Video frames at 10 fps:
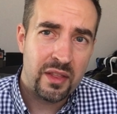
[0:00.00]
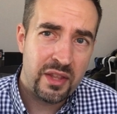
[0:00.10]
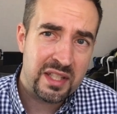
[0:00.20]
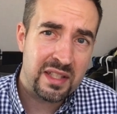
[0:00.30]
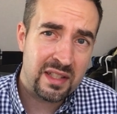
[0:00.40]

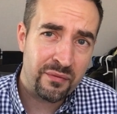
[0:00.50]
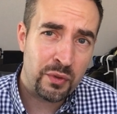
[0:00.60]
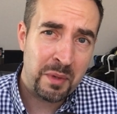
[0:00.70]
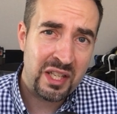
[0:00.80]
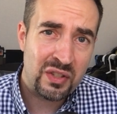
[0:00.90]
This is
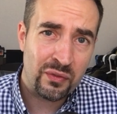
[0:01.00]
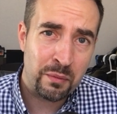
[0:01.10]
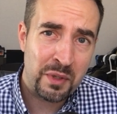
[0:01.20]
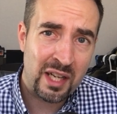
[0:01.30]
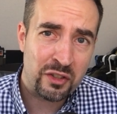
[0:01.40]
information
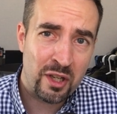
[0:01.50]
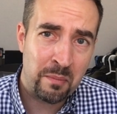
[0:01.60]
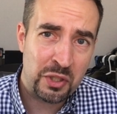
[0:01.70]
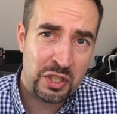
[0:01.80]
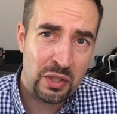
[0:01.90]
from doctor
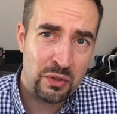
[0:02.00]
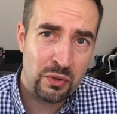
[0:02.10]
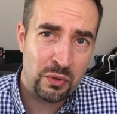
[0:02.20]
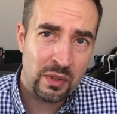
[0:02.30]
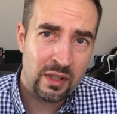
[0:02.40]
number
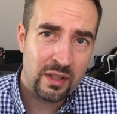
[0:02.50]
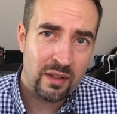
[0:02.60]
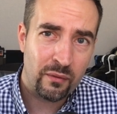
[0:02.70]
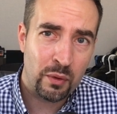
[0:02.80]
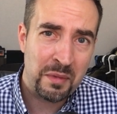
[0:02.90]
two
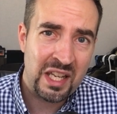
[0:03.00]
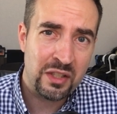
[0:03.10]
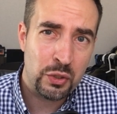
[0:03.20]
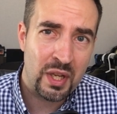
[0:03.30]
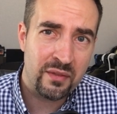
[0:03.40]
for me
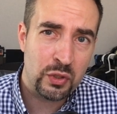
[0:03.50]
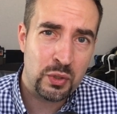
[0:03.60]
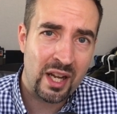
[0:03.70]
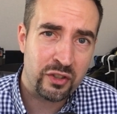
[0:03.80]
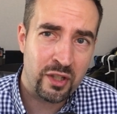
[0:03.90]
to give to
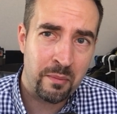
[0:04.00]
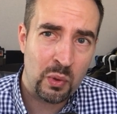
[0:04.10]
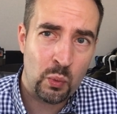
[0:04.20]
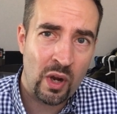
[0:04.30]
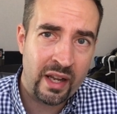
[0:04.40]
doctor
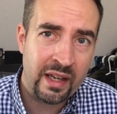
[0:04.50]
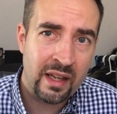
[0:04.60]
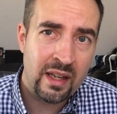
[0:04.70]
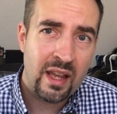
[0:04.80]
number one.